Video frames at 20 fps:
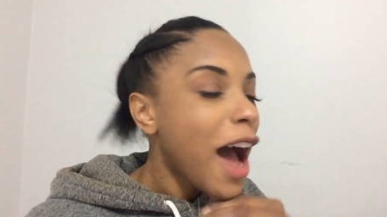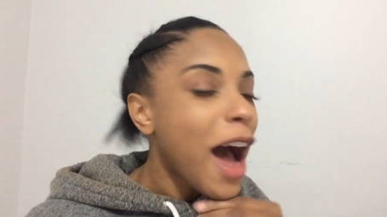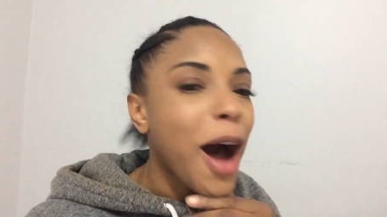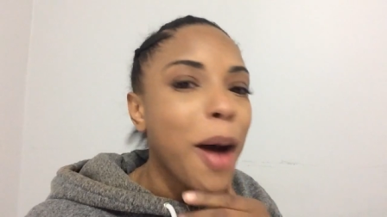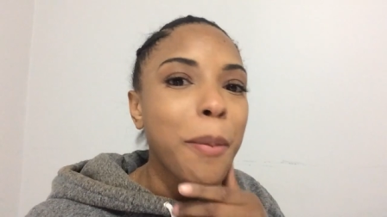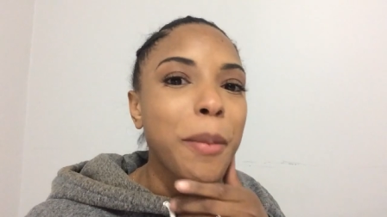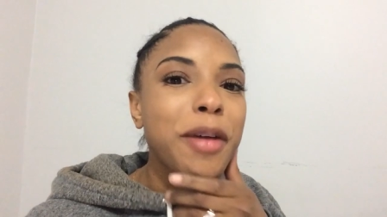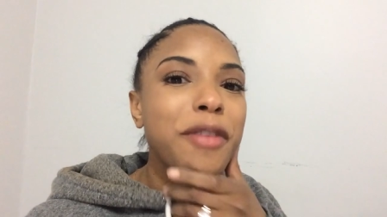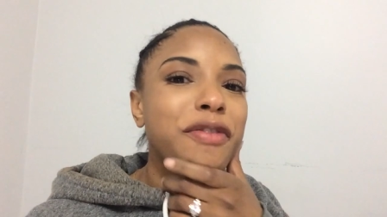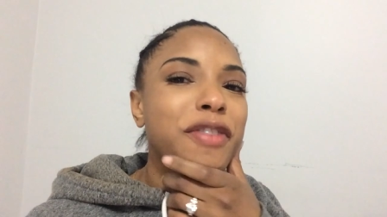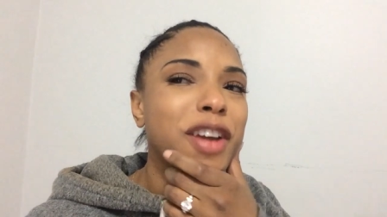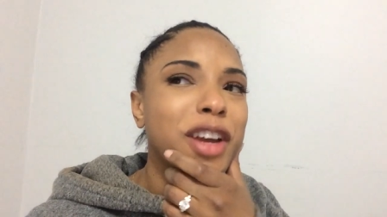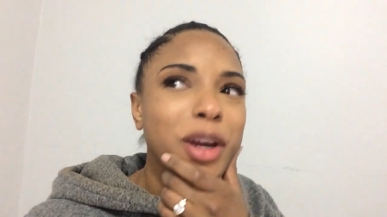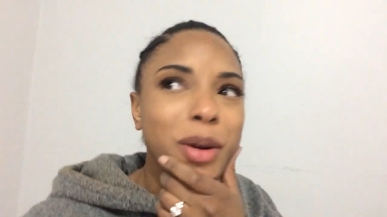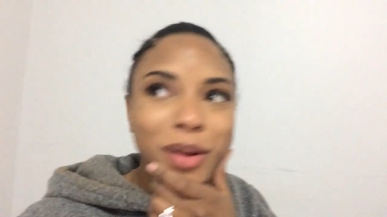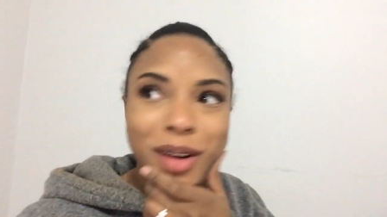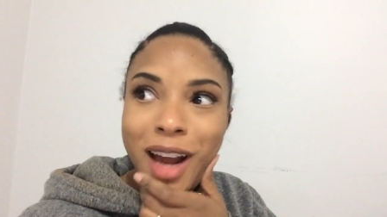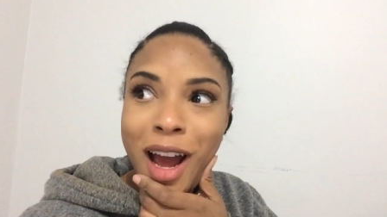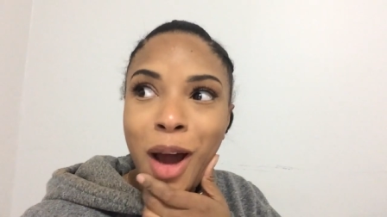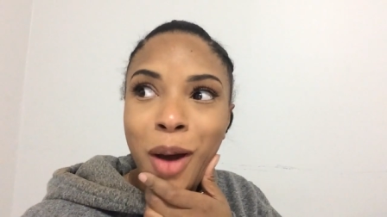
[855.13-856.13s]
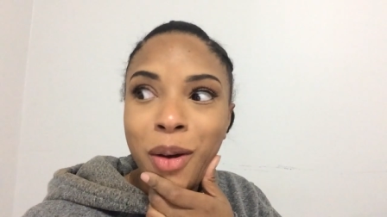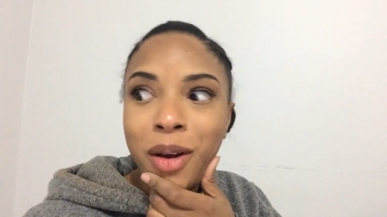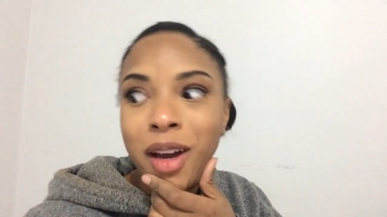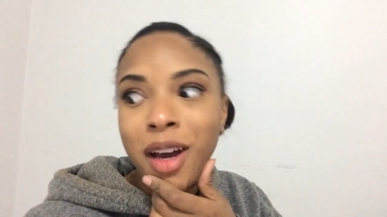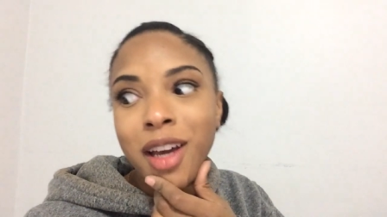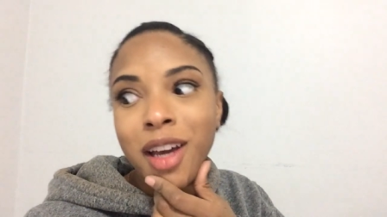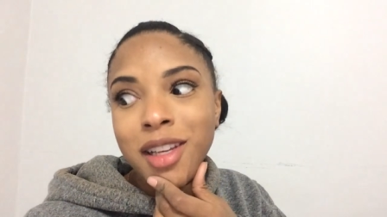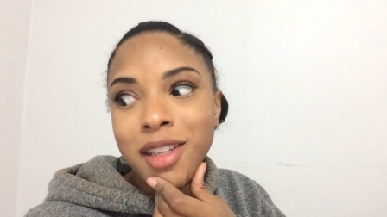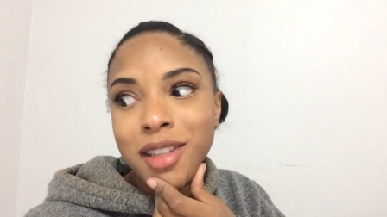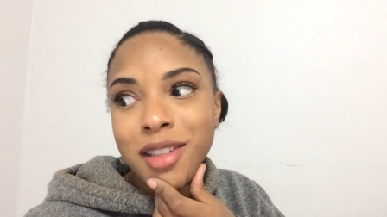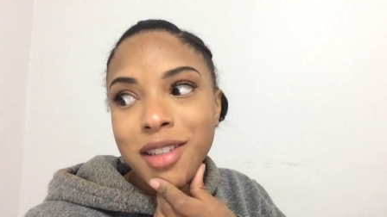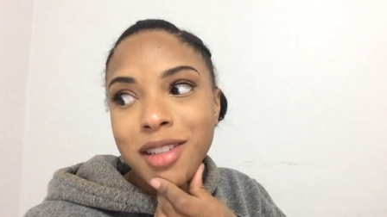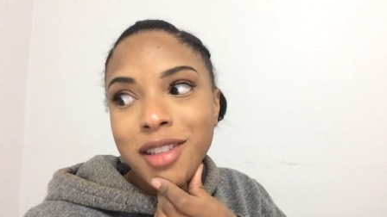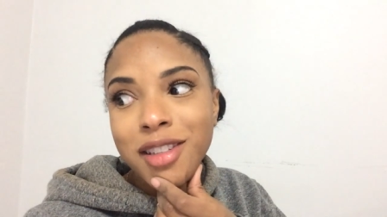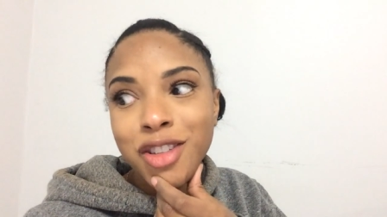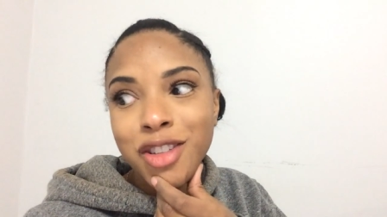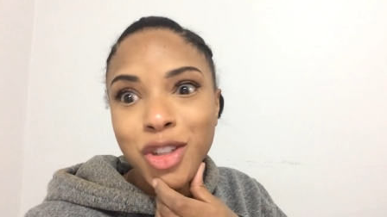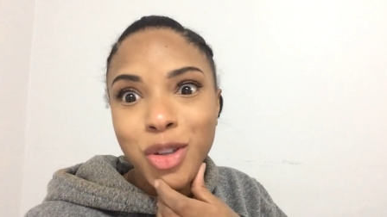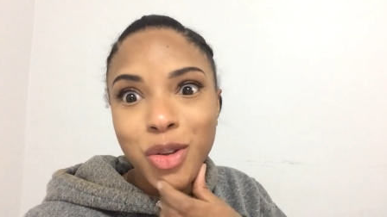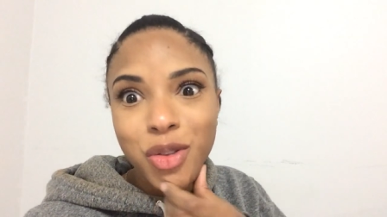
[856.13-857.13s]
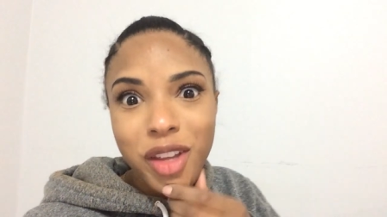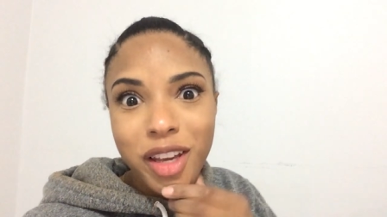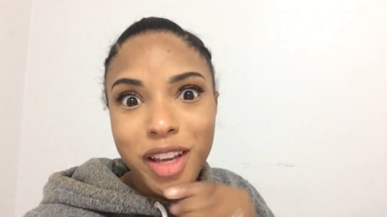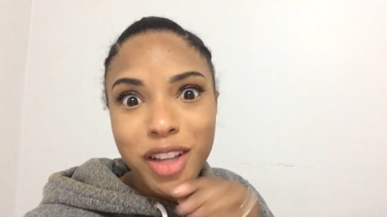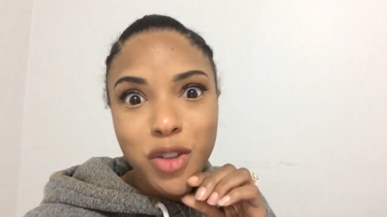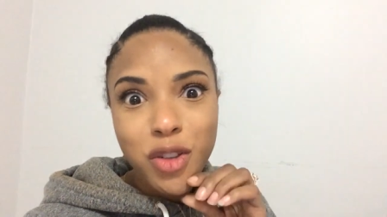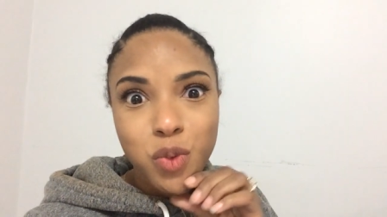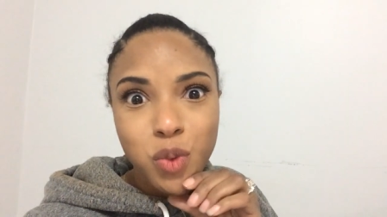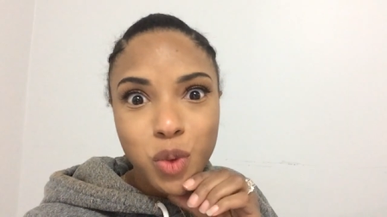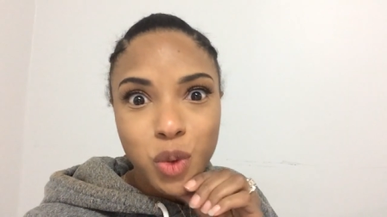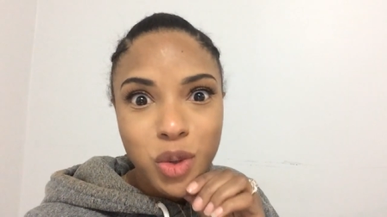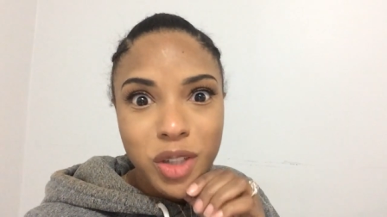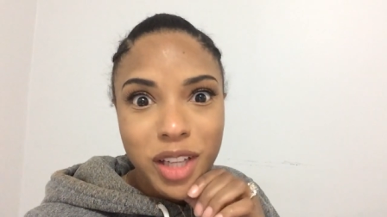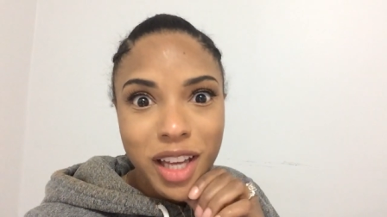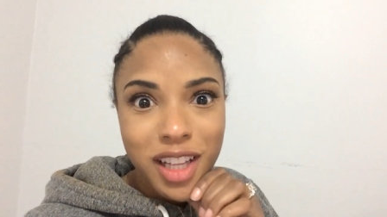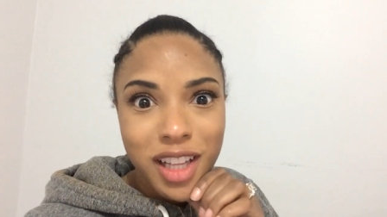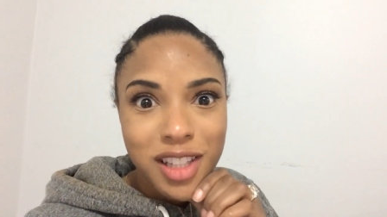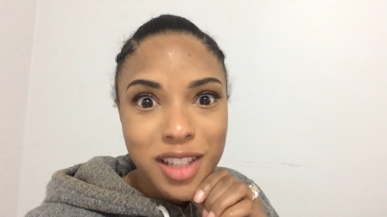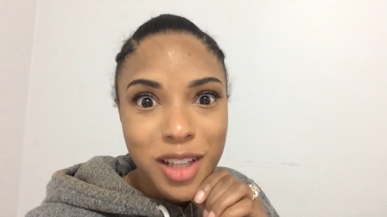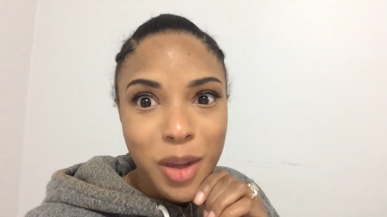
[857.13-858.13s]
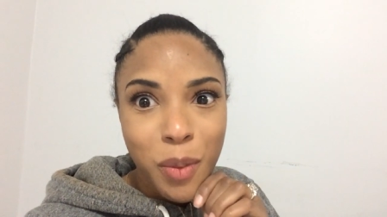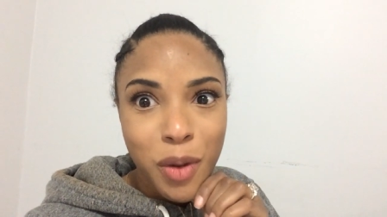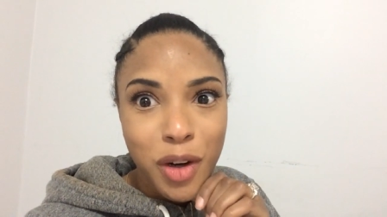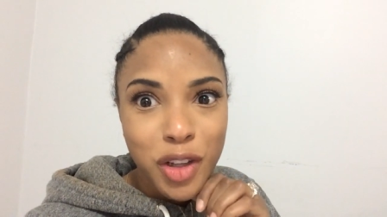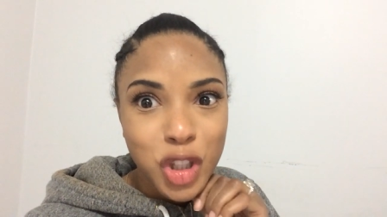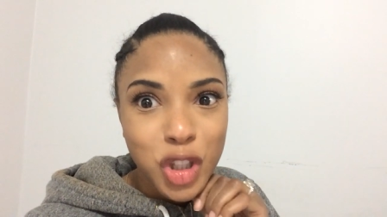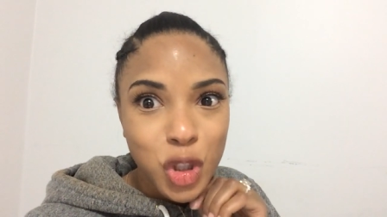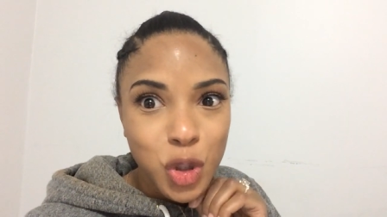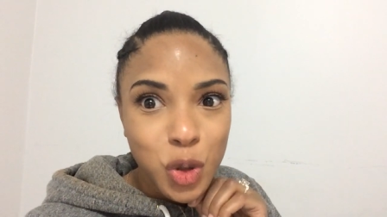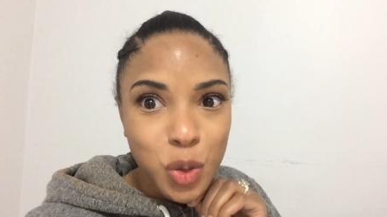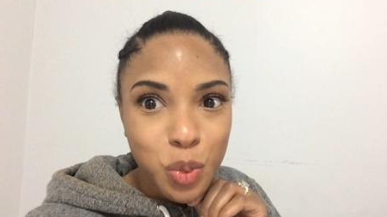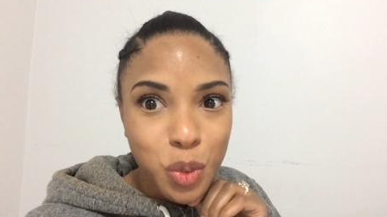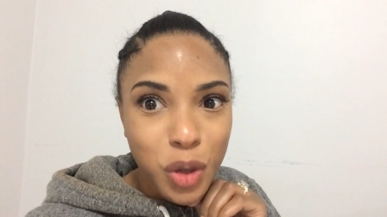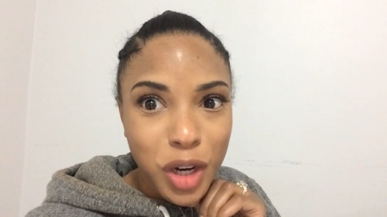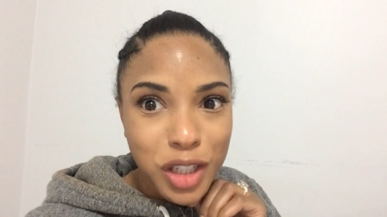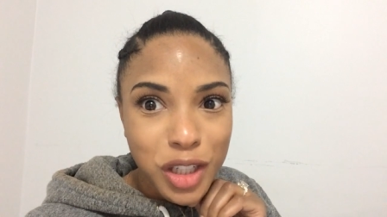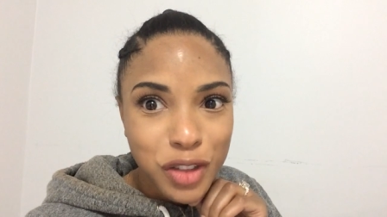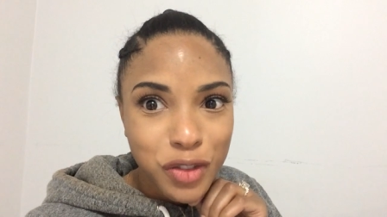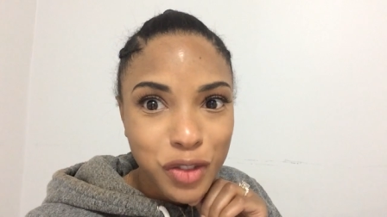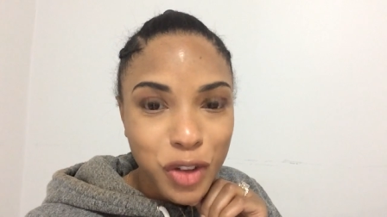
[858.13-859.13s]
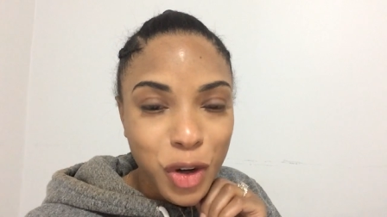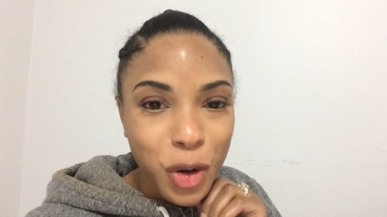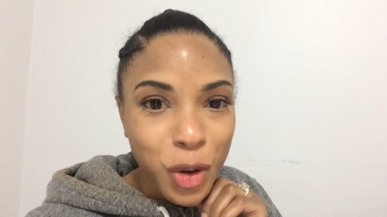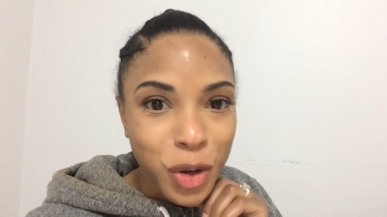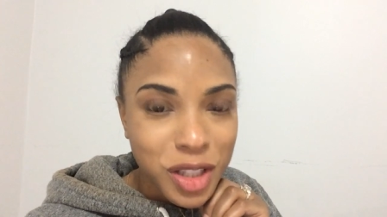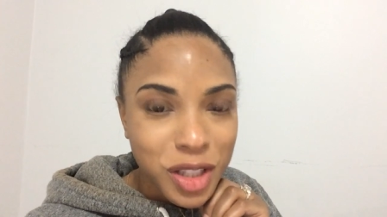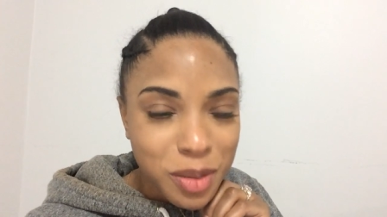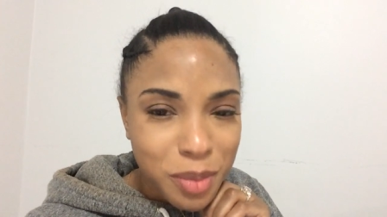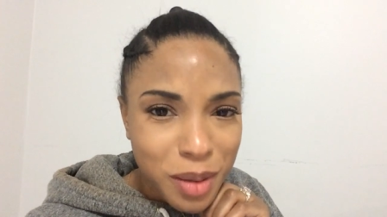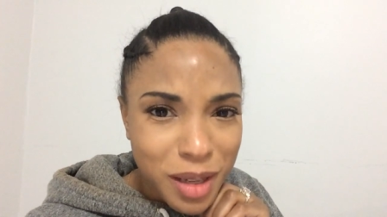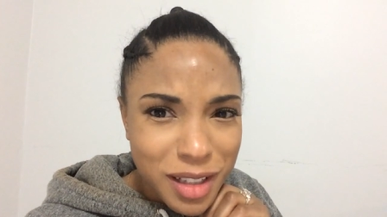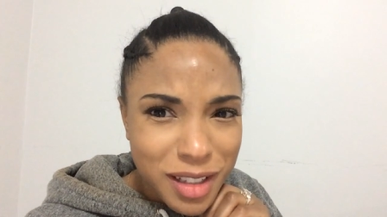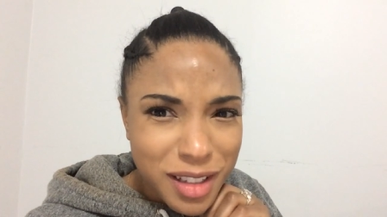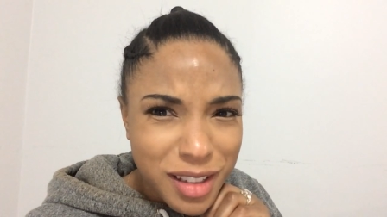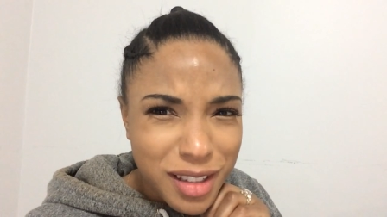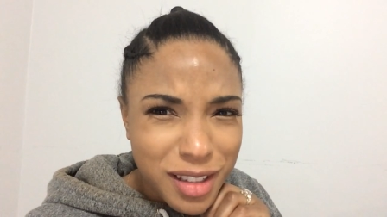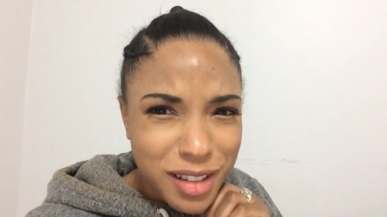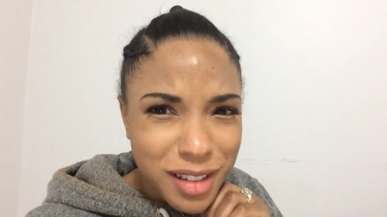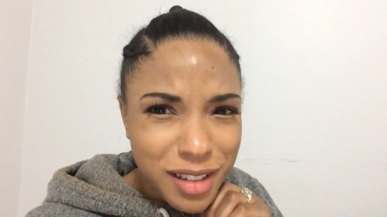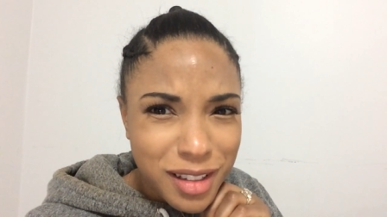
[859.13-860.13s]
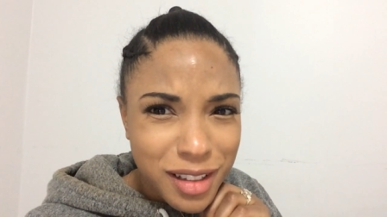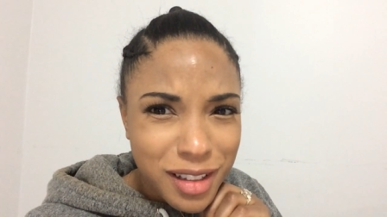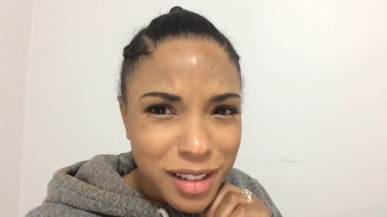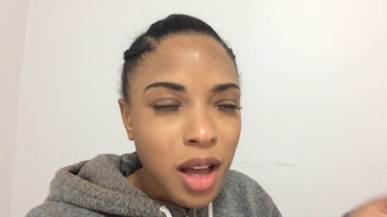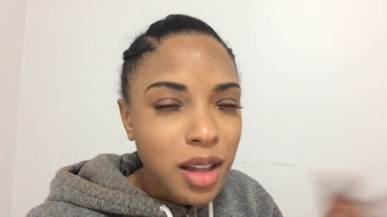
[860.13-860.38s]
Help me figure it out, guys. Do you think it's rude to get someone a toothbrush for Christmas?